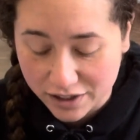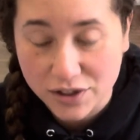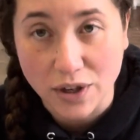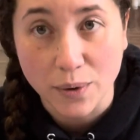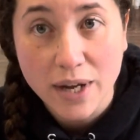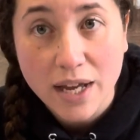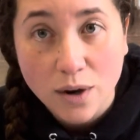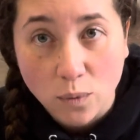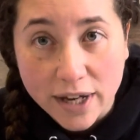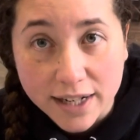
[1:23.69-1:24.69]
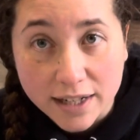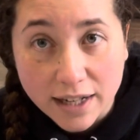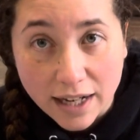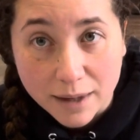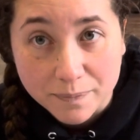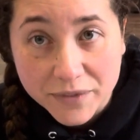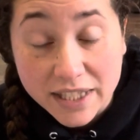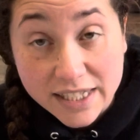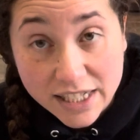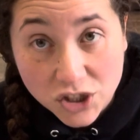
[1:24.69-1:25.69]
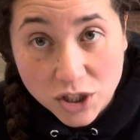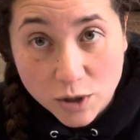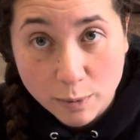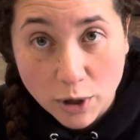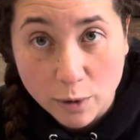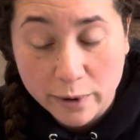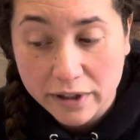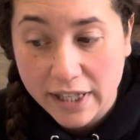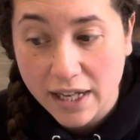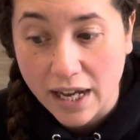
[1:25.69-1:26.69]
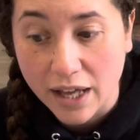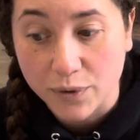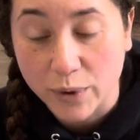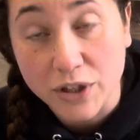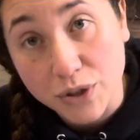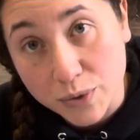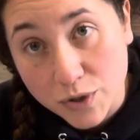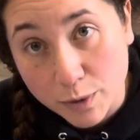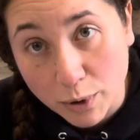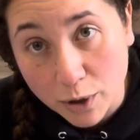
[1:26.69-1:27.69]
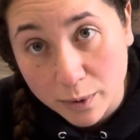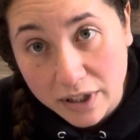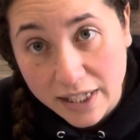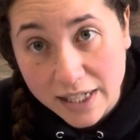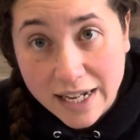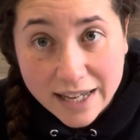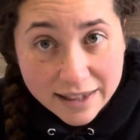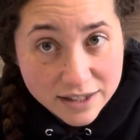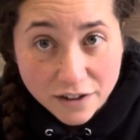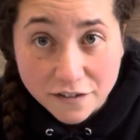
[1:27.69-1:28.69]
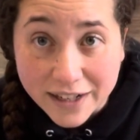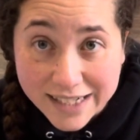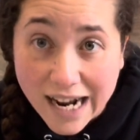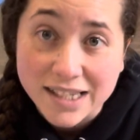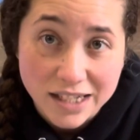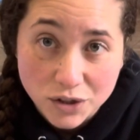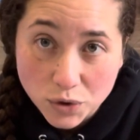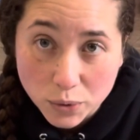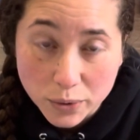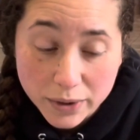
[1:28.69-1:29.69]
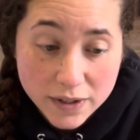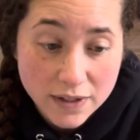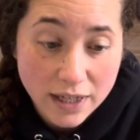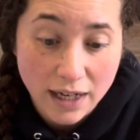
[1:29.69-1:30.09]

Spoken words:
So when conditioned appropriately and when used appropriately, these are fantastic tools.